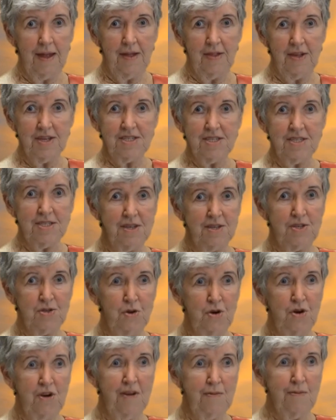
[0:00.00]
This is the
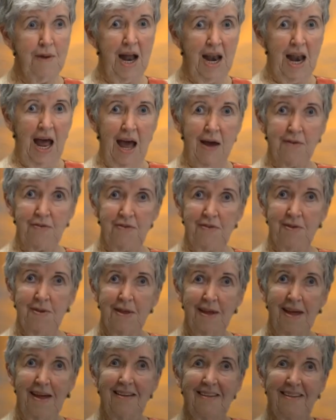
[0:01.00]
story of my
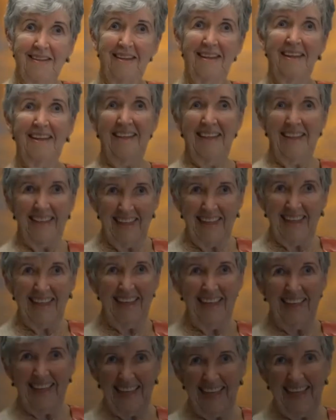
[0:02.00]

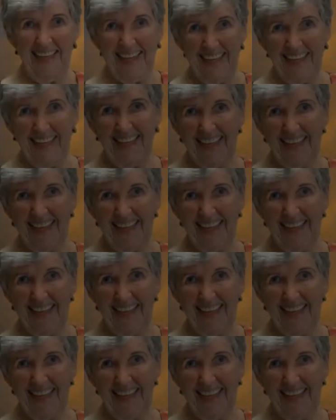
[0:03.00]
life.